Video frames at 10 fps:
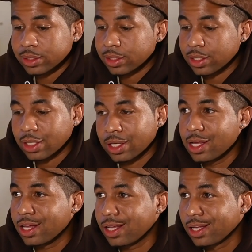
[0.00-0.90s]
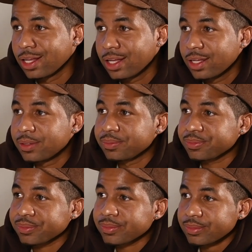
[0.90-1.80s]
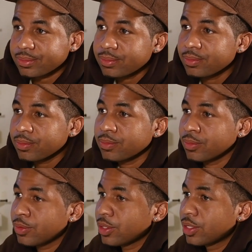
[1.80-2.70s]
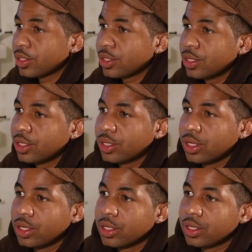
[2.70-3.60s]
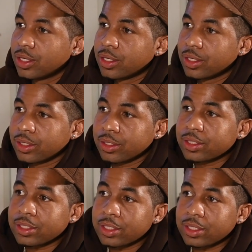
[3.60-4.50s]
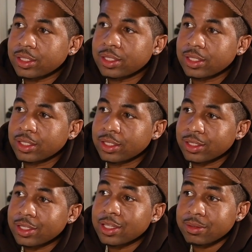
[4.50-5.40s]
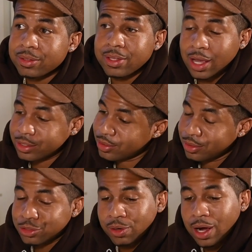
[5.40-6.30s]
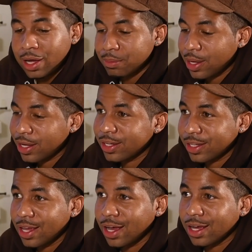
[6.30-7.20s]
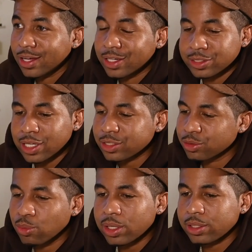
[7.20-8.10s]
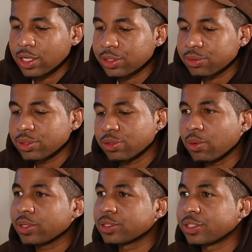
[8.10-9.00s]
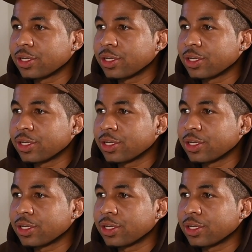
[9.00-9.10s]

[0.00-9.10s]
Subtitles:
look at your brand, look at your skating, it bleeds through, bro. Quality bleeds through for sure. That's a try, man. Yeah, because you want to cut through the noise,